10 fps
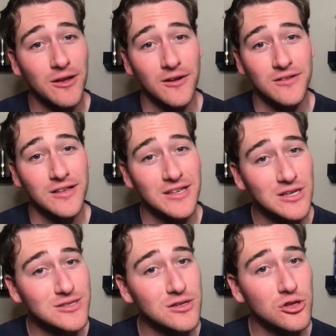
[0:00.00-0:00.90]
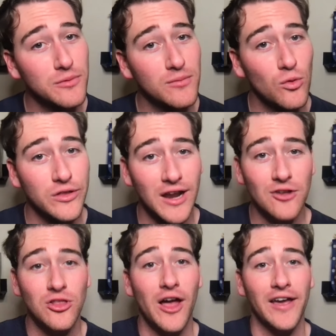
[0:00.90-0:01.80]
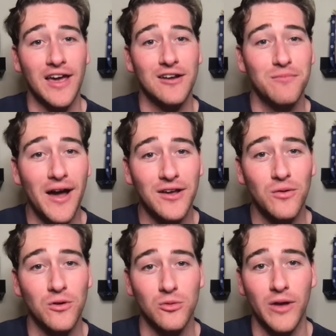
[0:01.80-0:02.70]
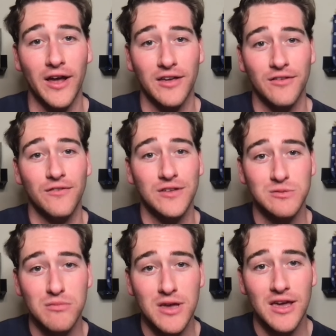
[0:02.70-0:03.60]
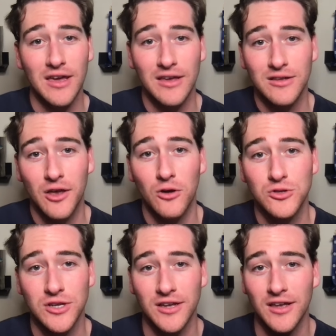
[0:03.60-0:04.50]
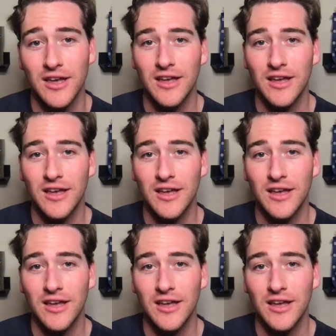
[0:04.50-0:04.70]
You know, he does it a little bit more than I would like out of my quarterback. If it's me coaching,